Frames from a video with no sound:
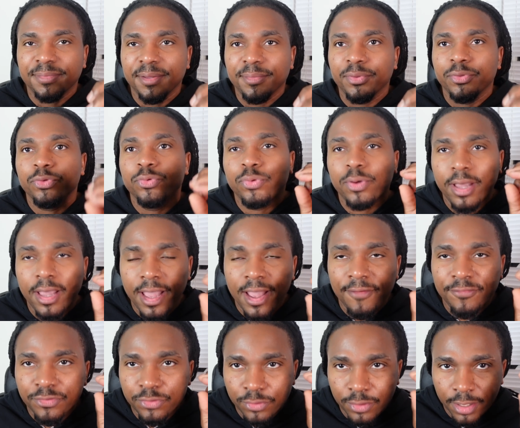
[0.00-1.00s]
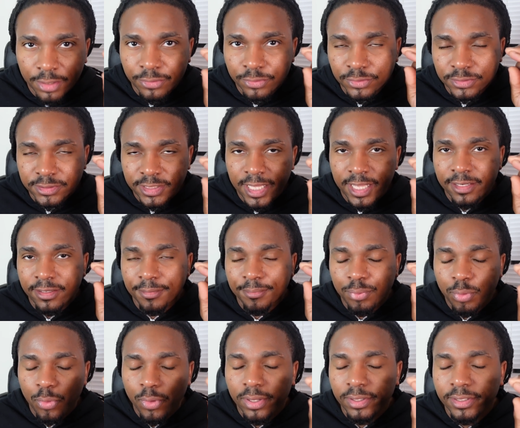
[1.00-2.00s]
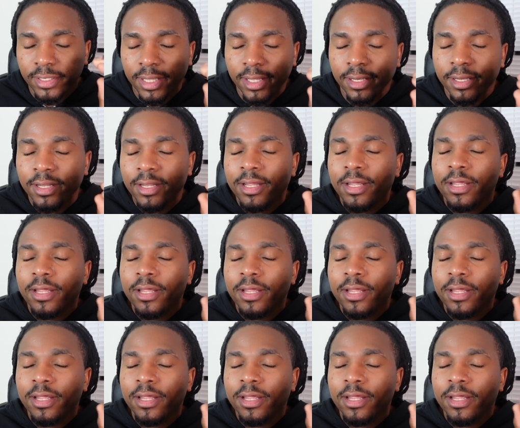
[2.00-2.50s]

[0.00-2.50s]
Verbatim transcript: people, you have to understand the point that